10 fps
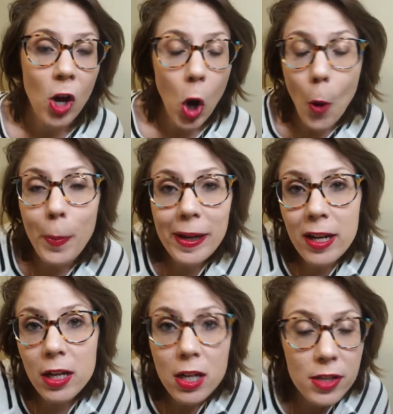
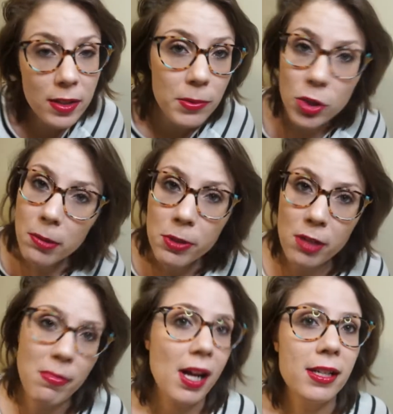open
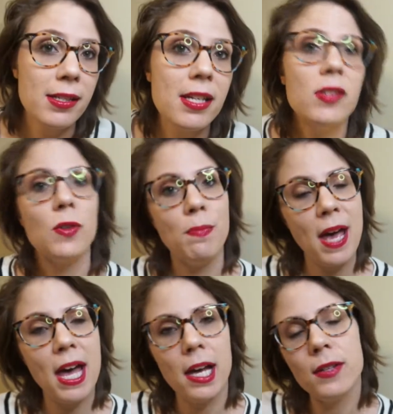subscription boxes or
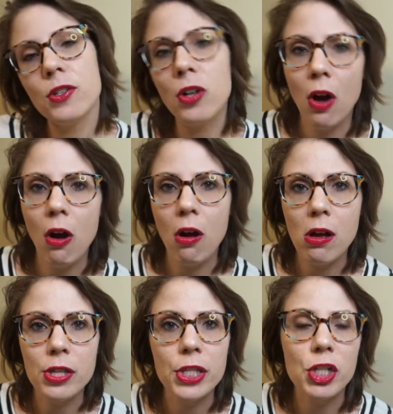bags or
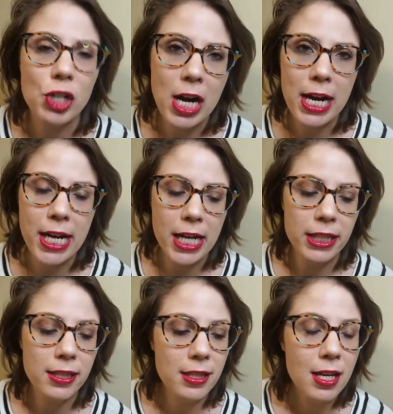hauls or
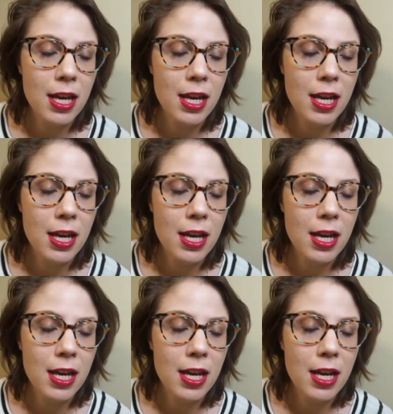try-ons.